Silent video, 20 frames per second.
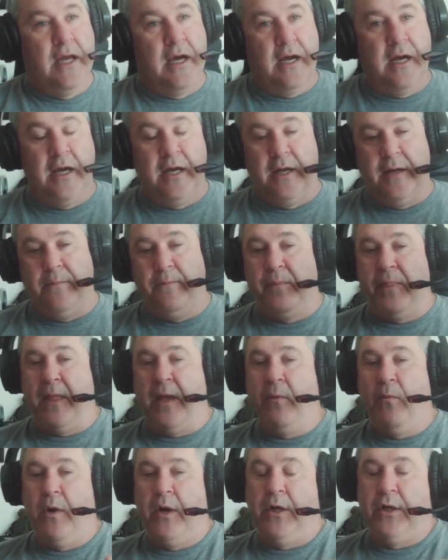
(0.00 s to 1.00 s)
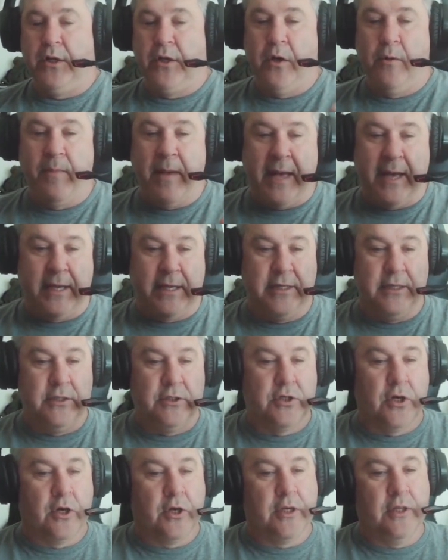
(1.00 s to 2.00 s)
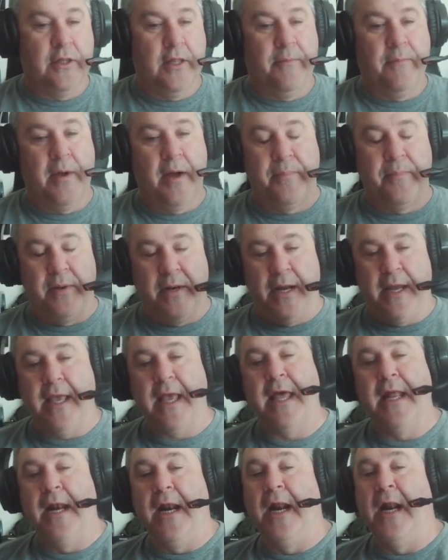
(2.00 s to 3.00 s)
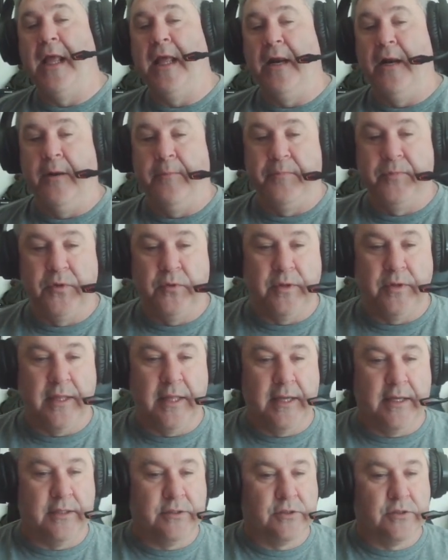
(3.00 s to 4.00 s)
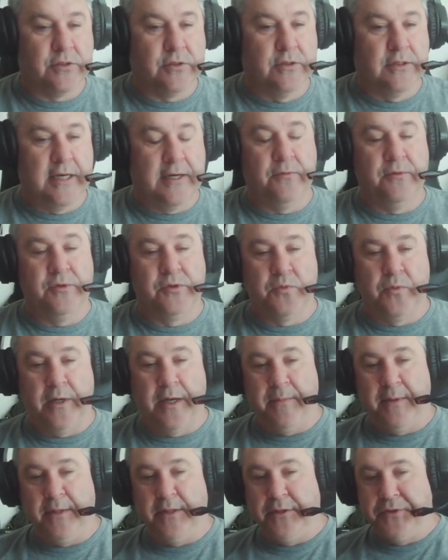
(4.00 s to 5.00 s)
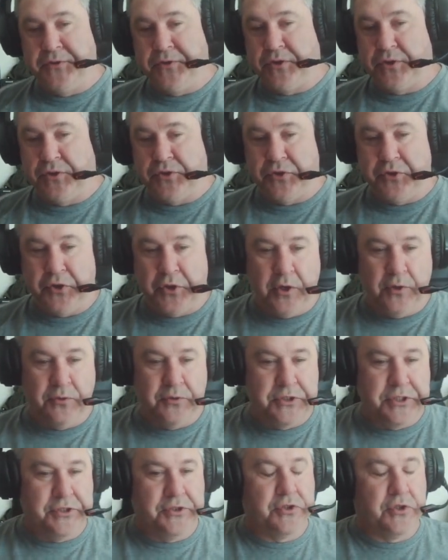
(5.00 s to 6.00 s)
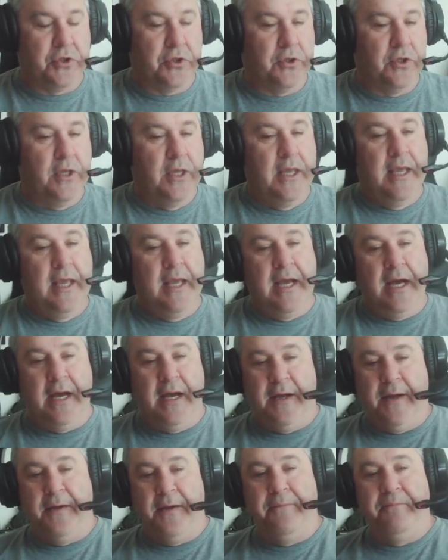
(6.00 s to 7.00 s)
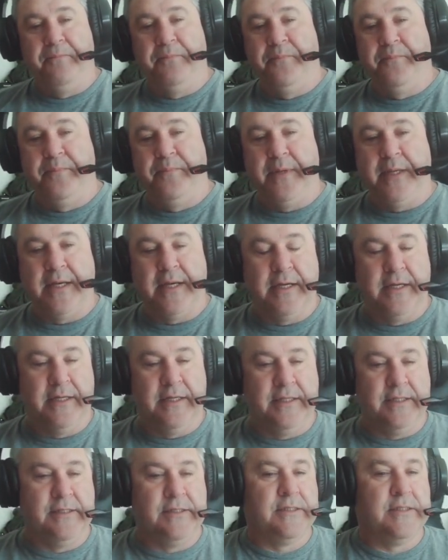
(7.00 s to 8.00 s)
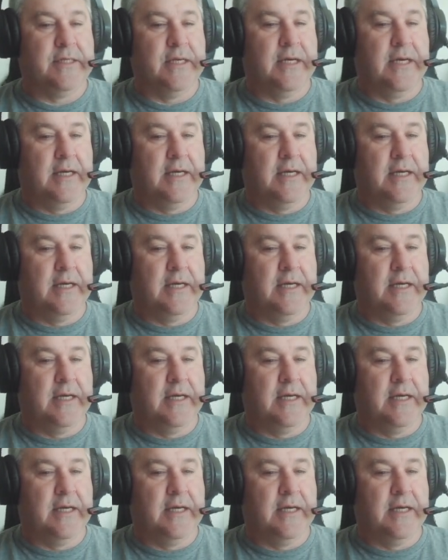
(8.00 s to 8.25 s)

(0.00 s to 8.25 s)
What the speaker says: I wanted to go back and darken them up, and then I ended up doing that. That was when I made the decision to go digital, because